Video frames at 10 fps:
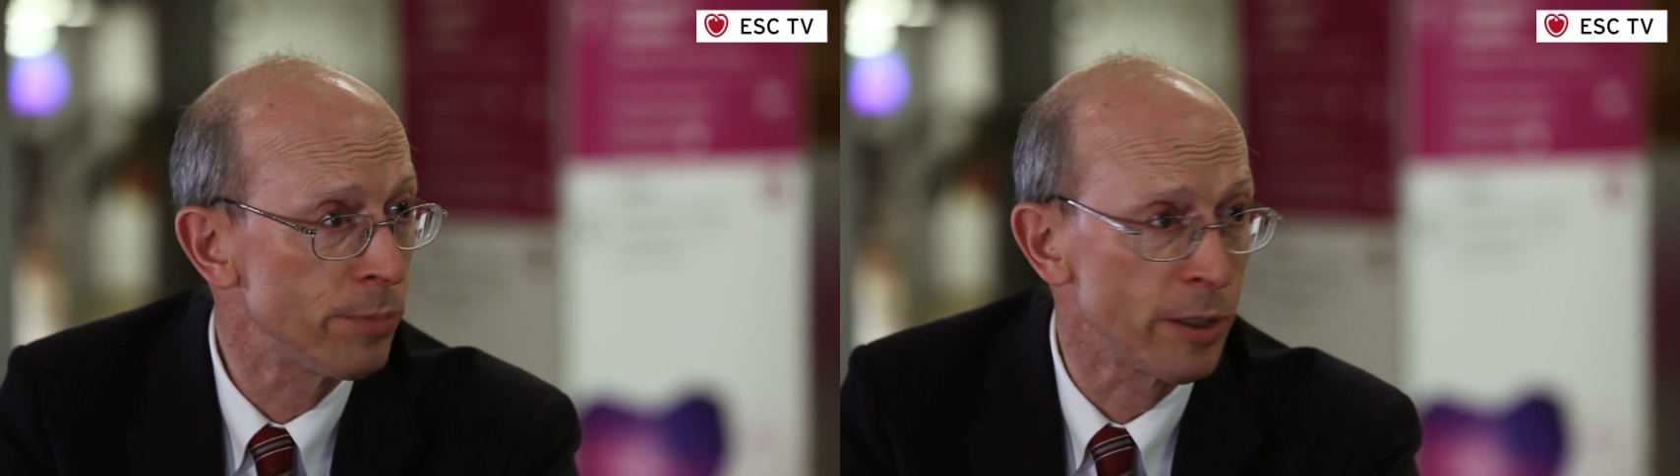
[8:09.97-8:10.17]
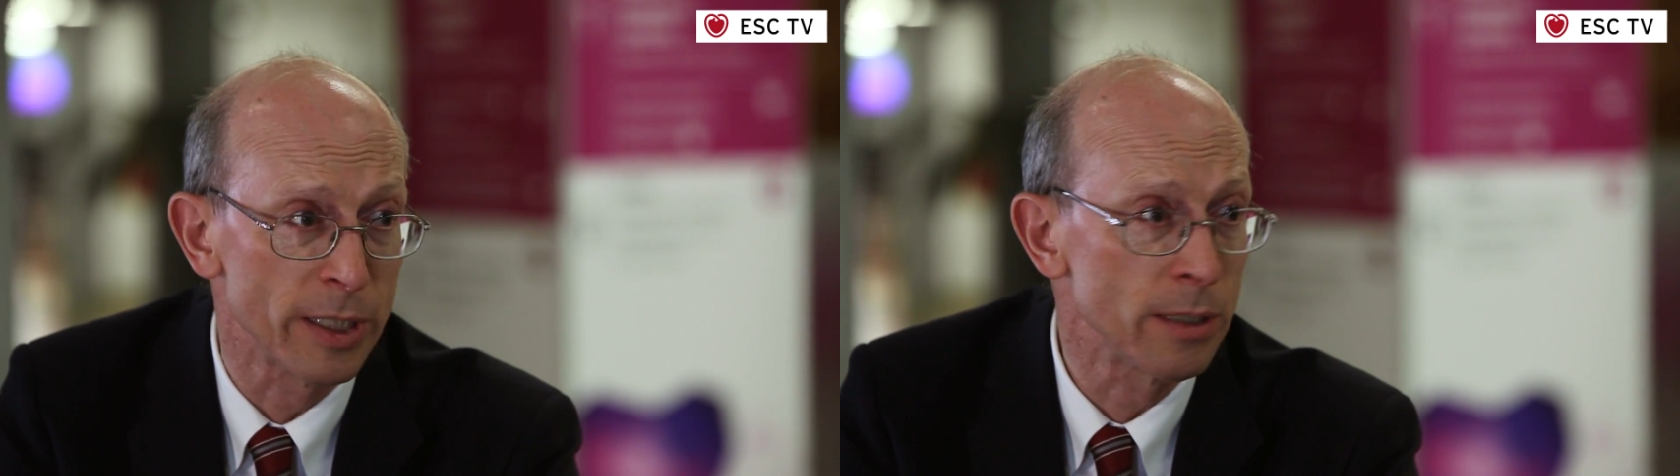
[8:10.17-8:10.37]

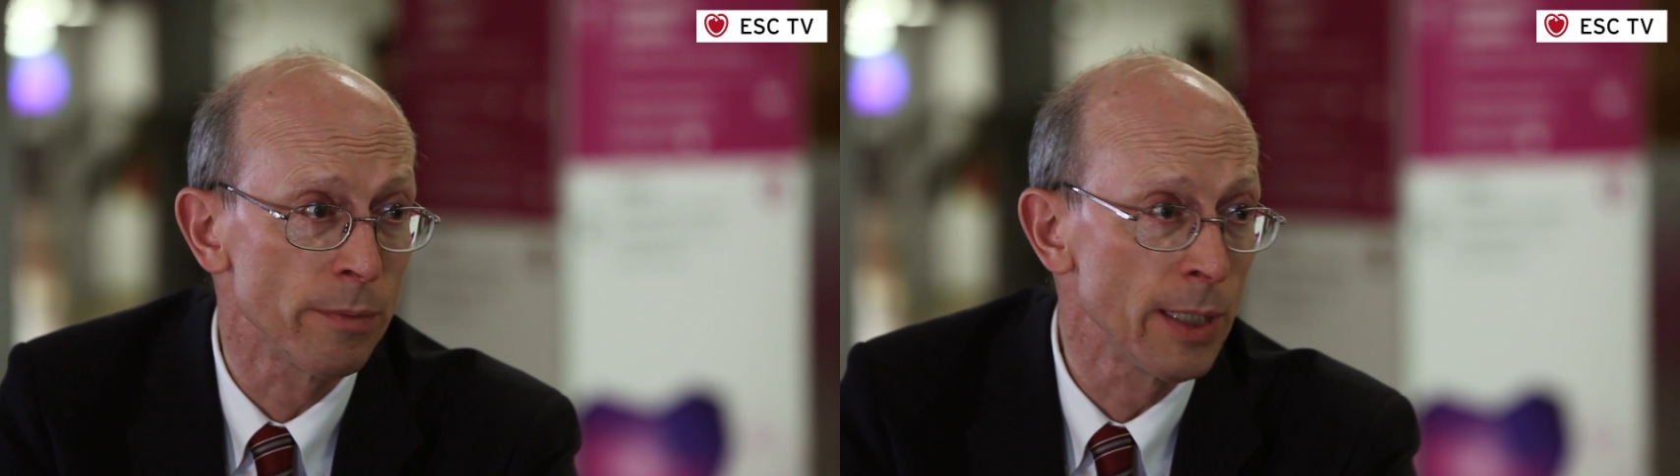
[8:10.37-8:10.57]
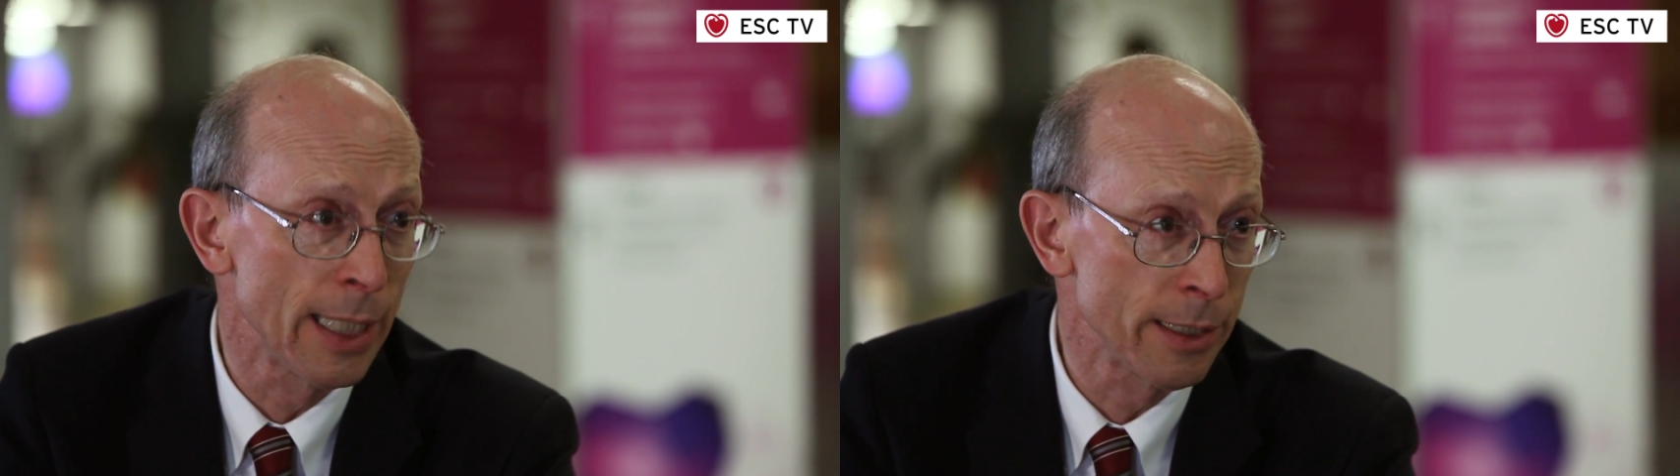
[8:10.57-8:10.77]

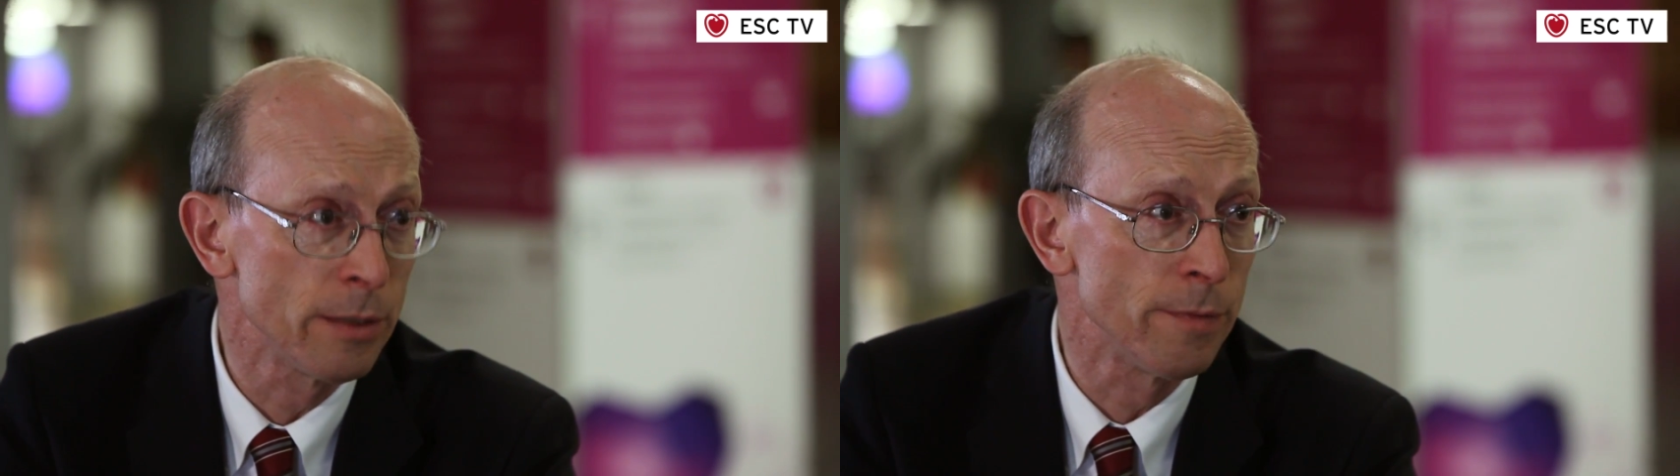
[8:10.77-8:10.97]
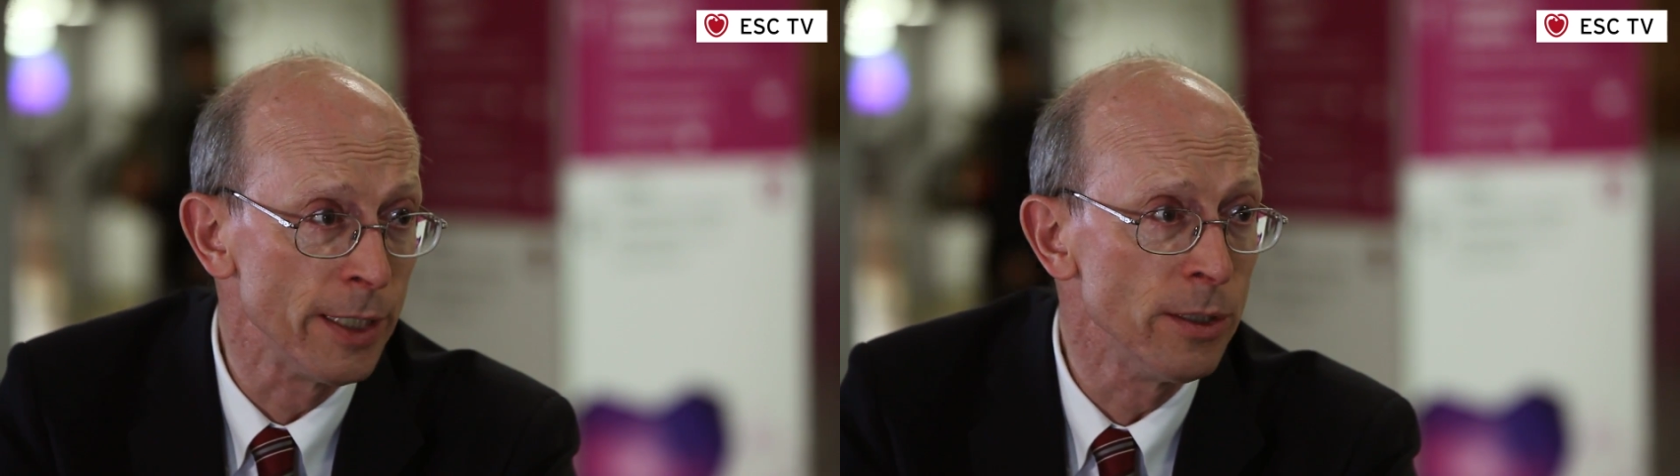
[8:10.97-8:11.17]
progressively less
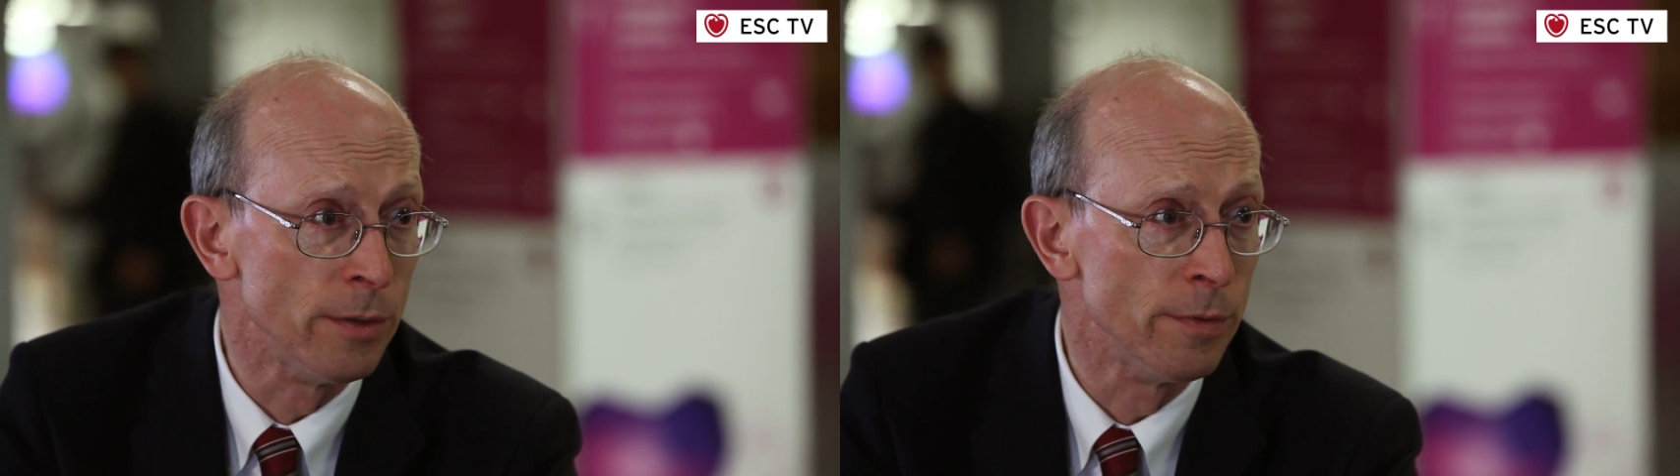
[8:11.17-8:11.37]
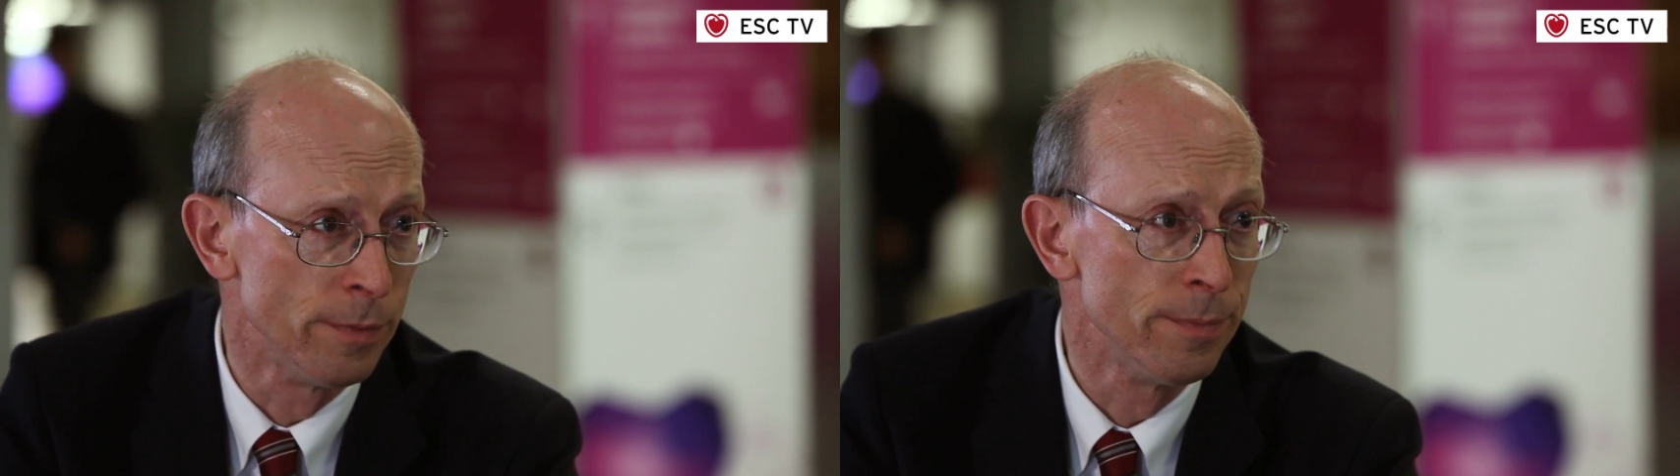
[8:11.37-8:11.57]
invasive.